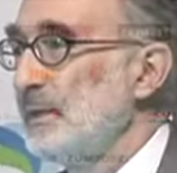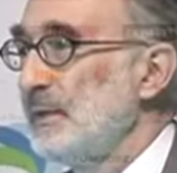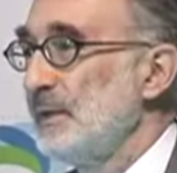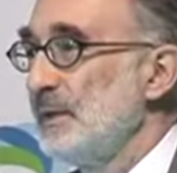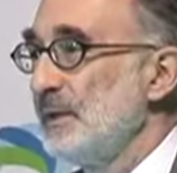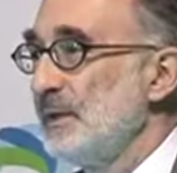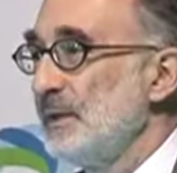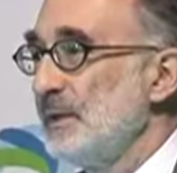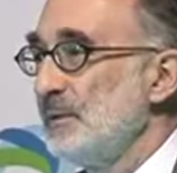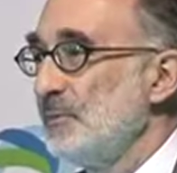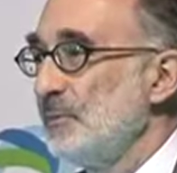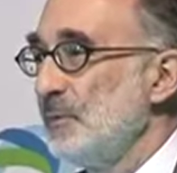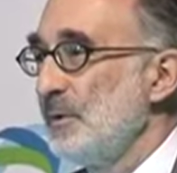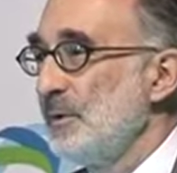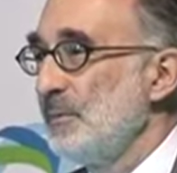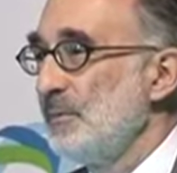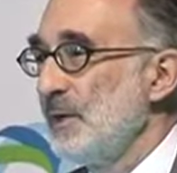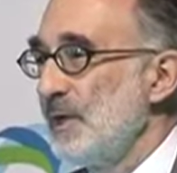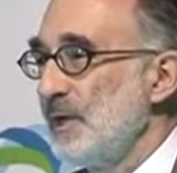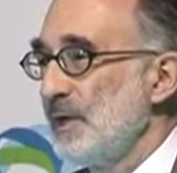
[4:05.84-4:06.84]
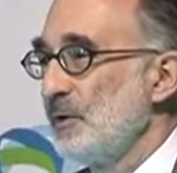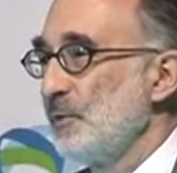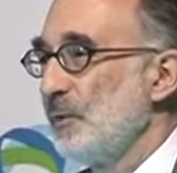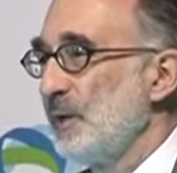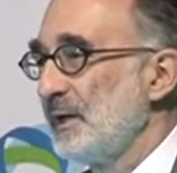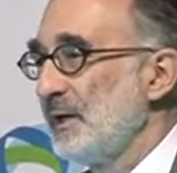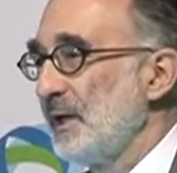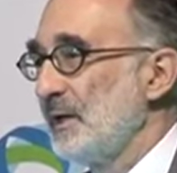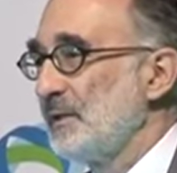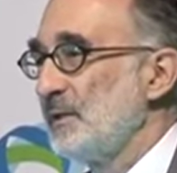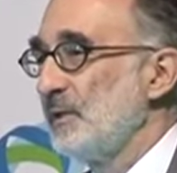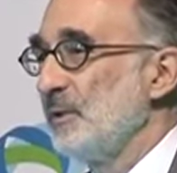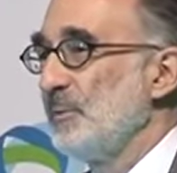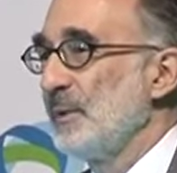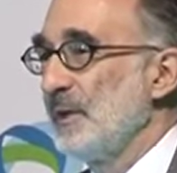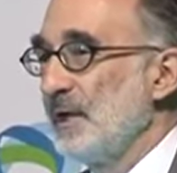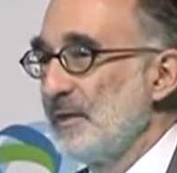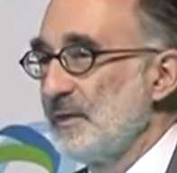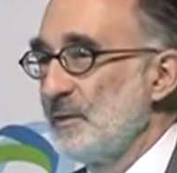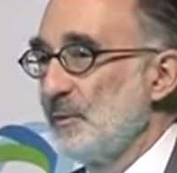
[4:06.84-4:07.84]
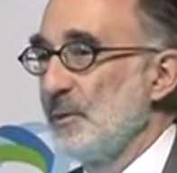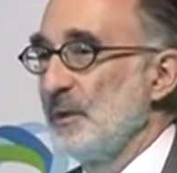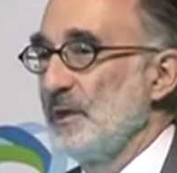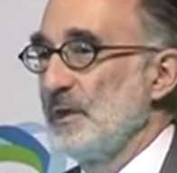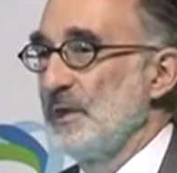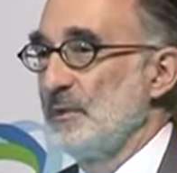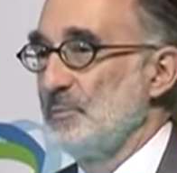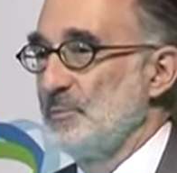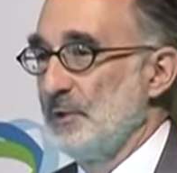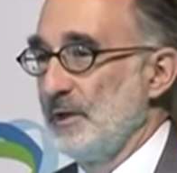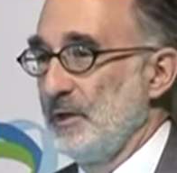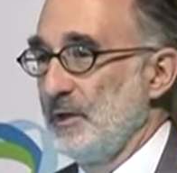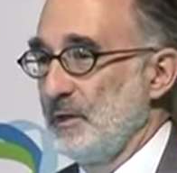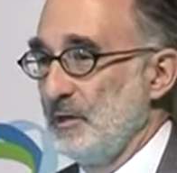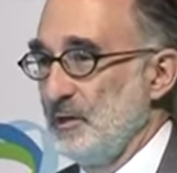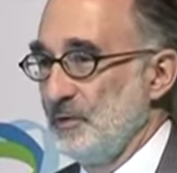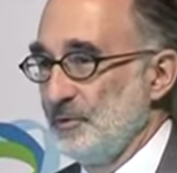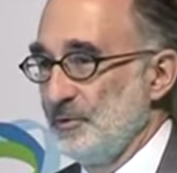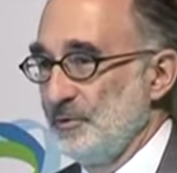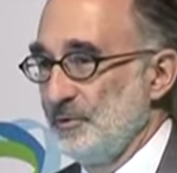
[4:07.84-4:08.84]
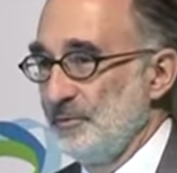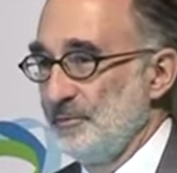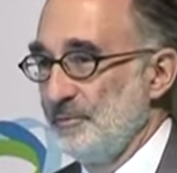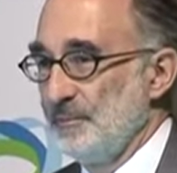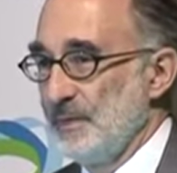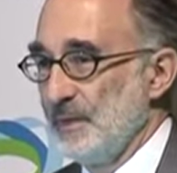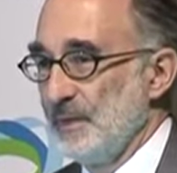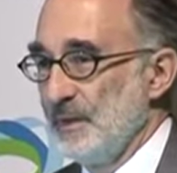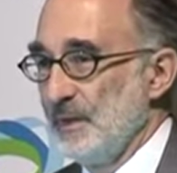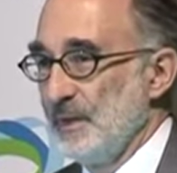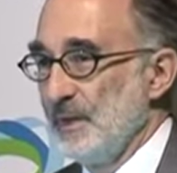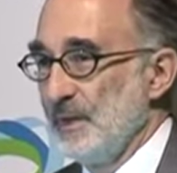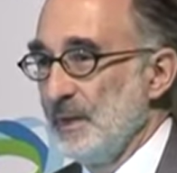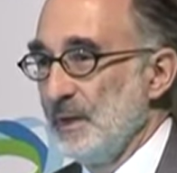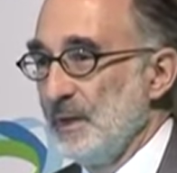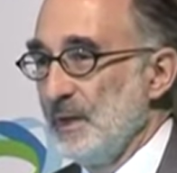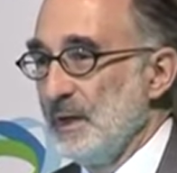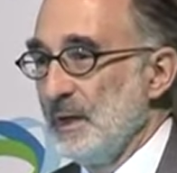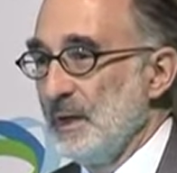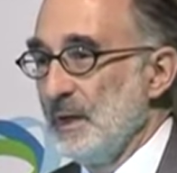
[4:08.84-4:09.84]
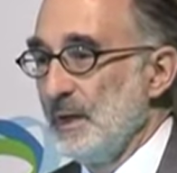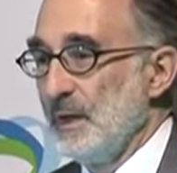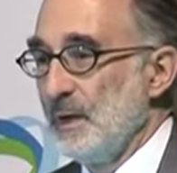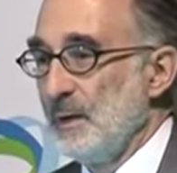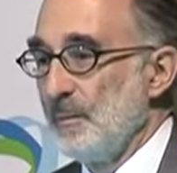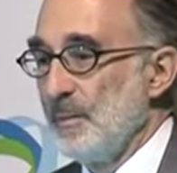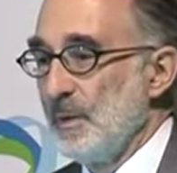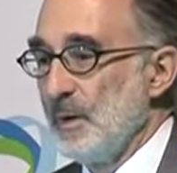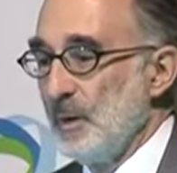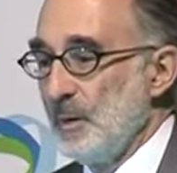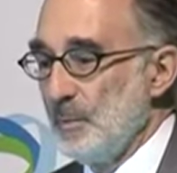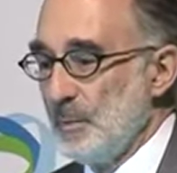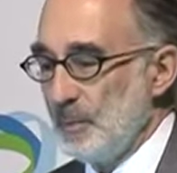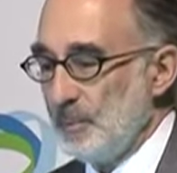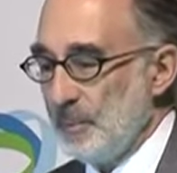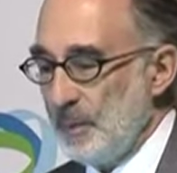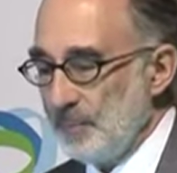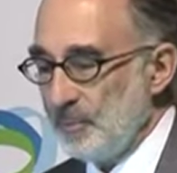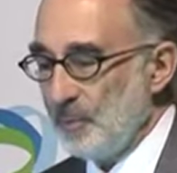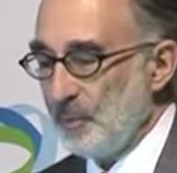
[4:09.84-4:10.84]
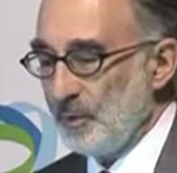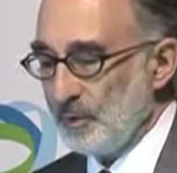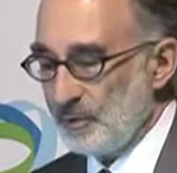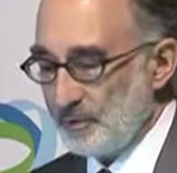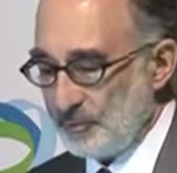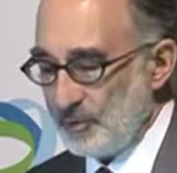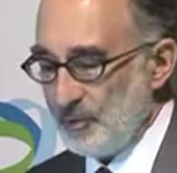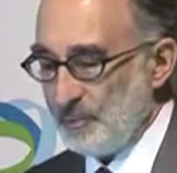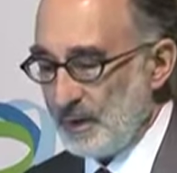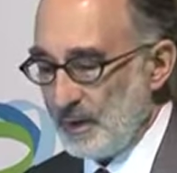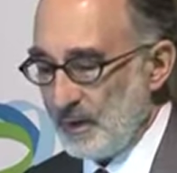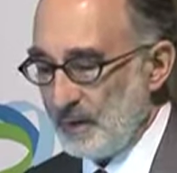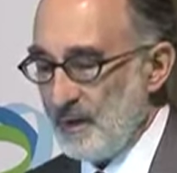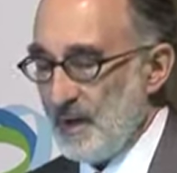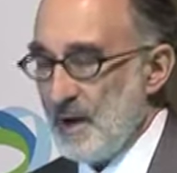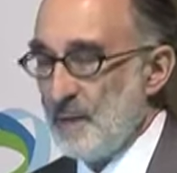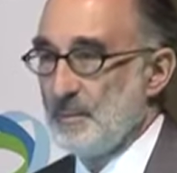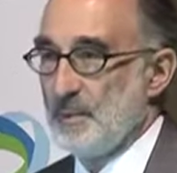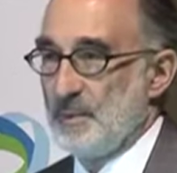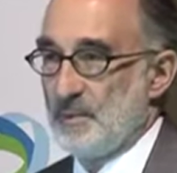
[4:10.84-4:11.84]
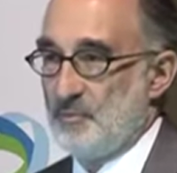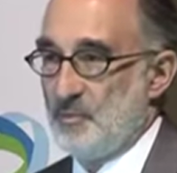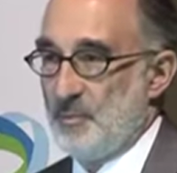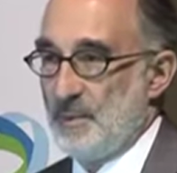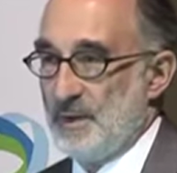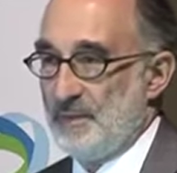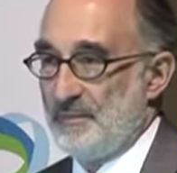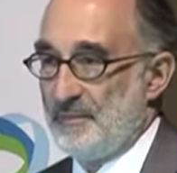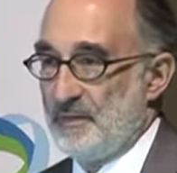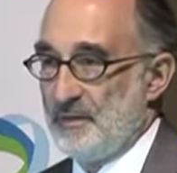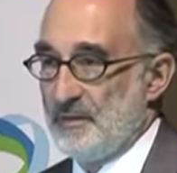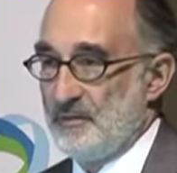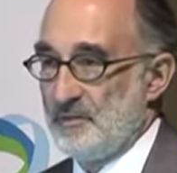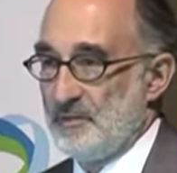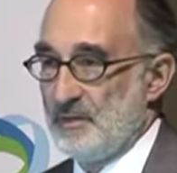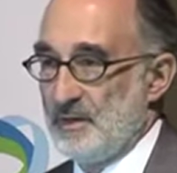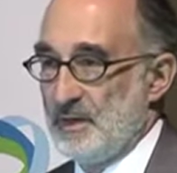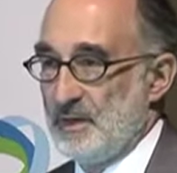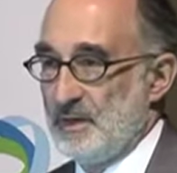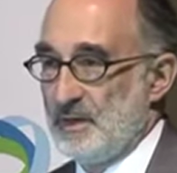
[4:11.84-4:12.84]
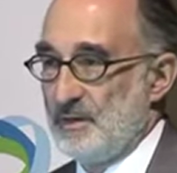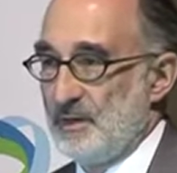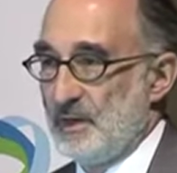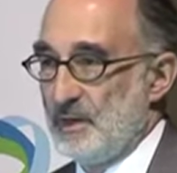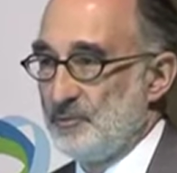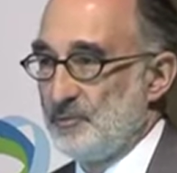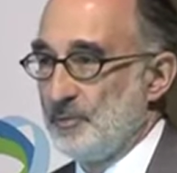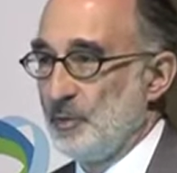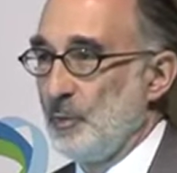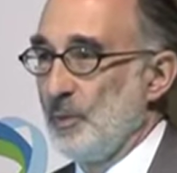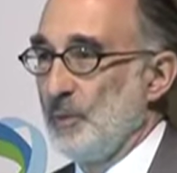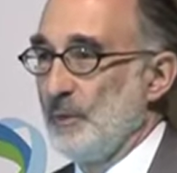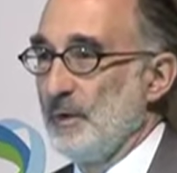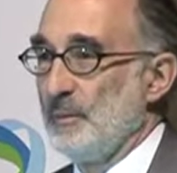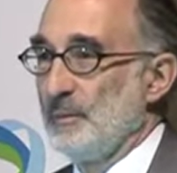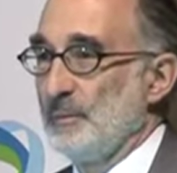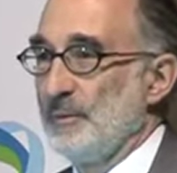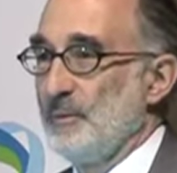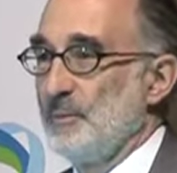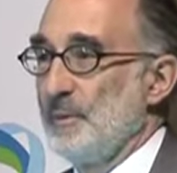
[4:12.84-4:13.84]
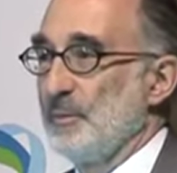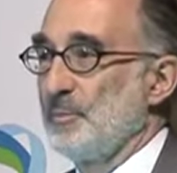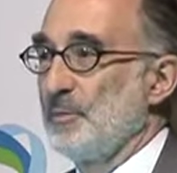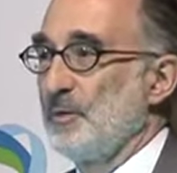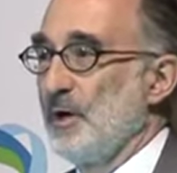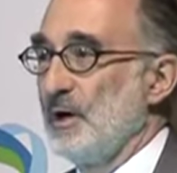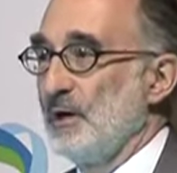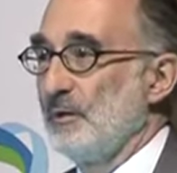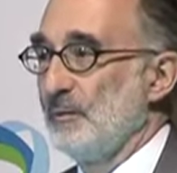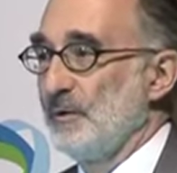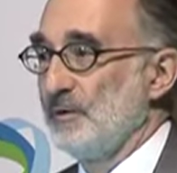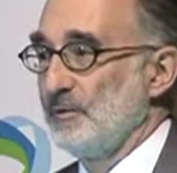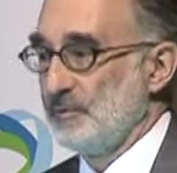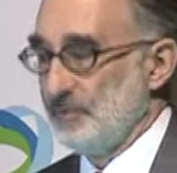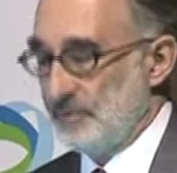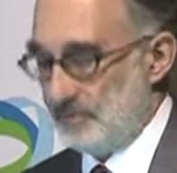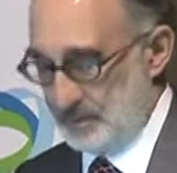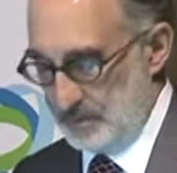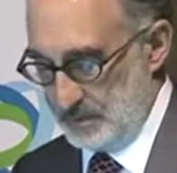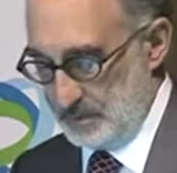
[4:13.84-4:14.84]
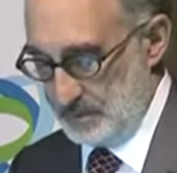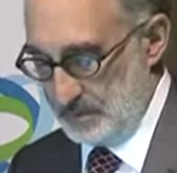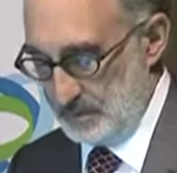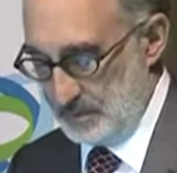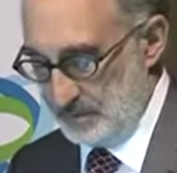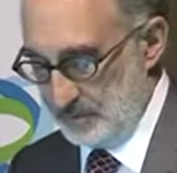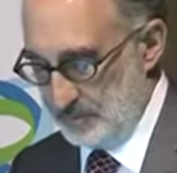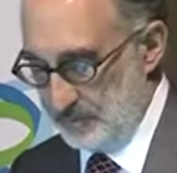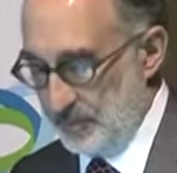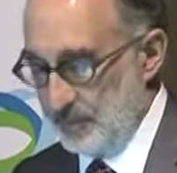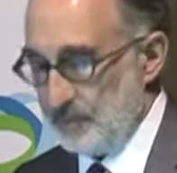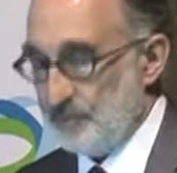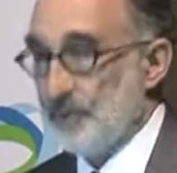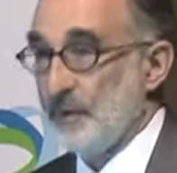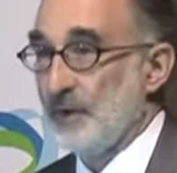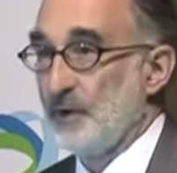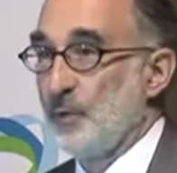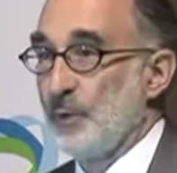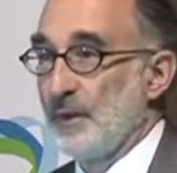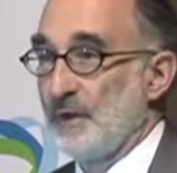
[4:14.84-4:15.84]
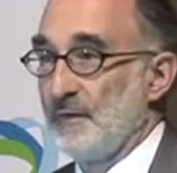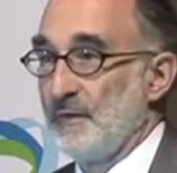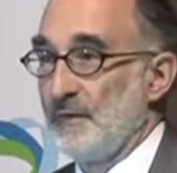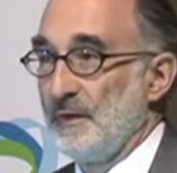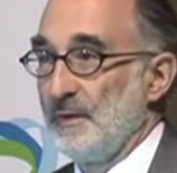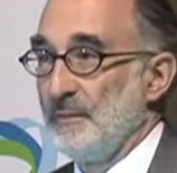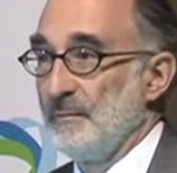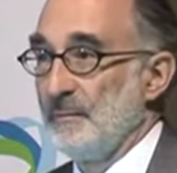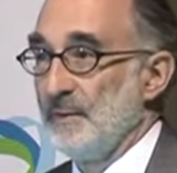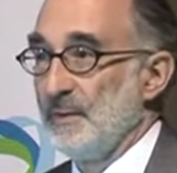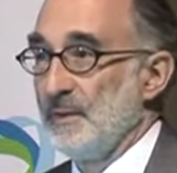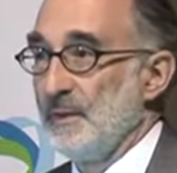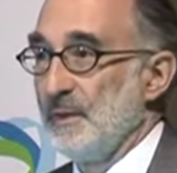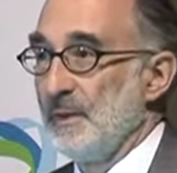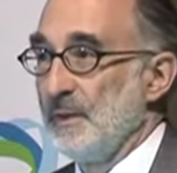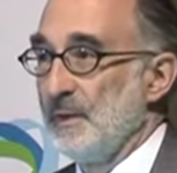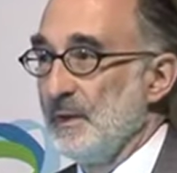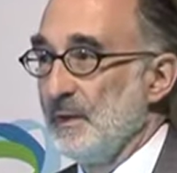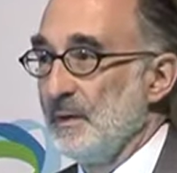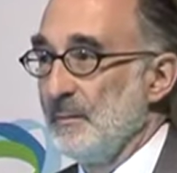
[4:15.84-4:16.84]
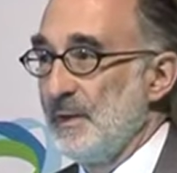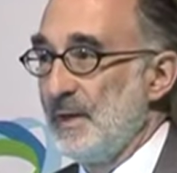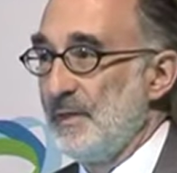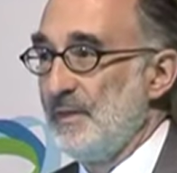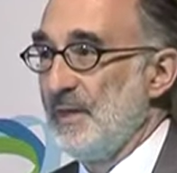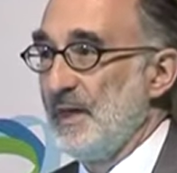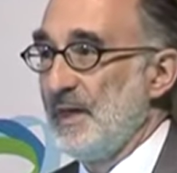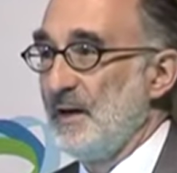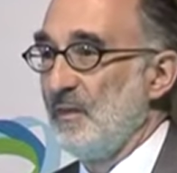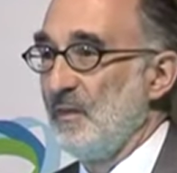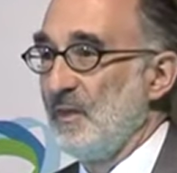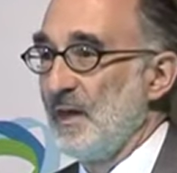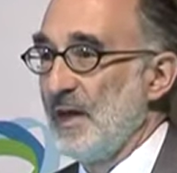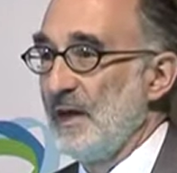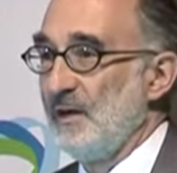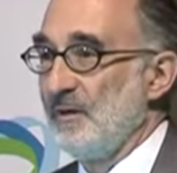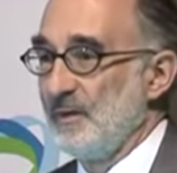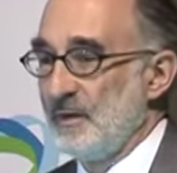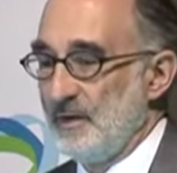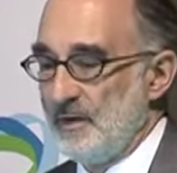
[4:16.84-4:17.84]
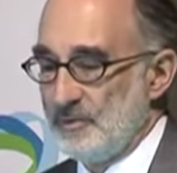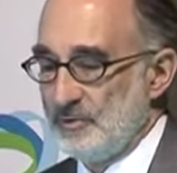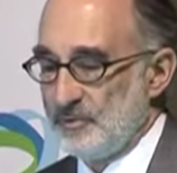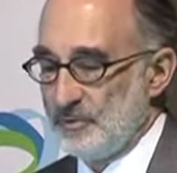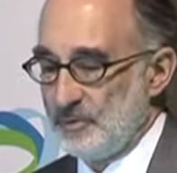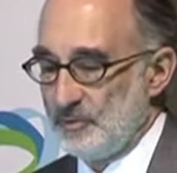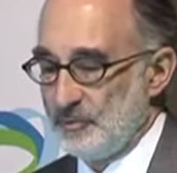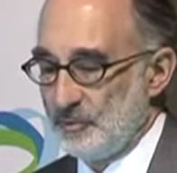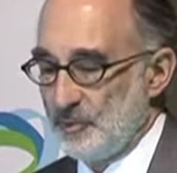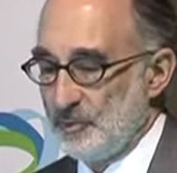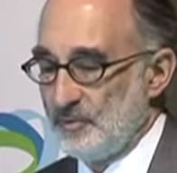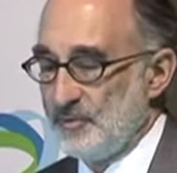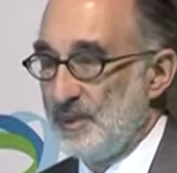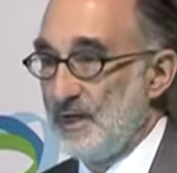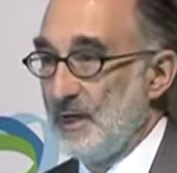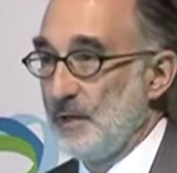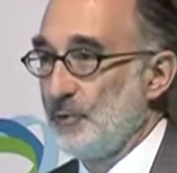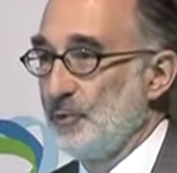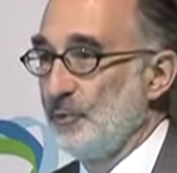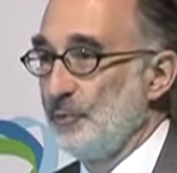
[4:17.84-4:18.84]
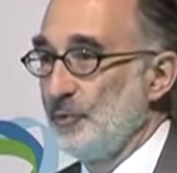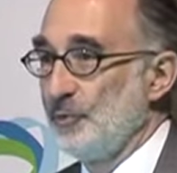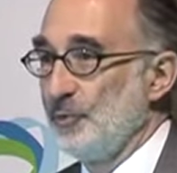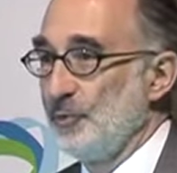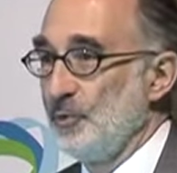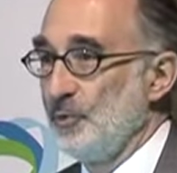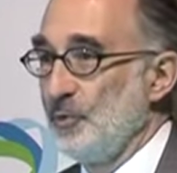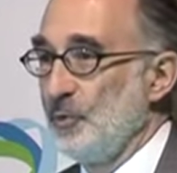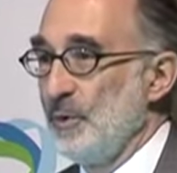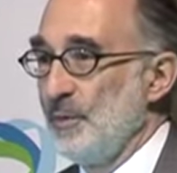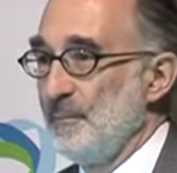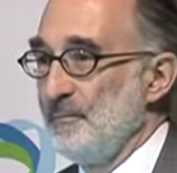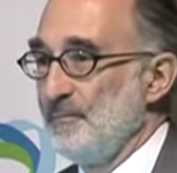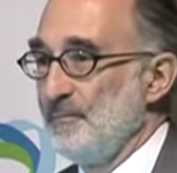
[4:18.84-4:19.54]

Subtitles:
And we may not quite get there, but I think we're going to get pretty close. But people were extremely collaborative about this, and so we were able to make progress very, very quickly, and that allowed us to sort of get through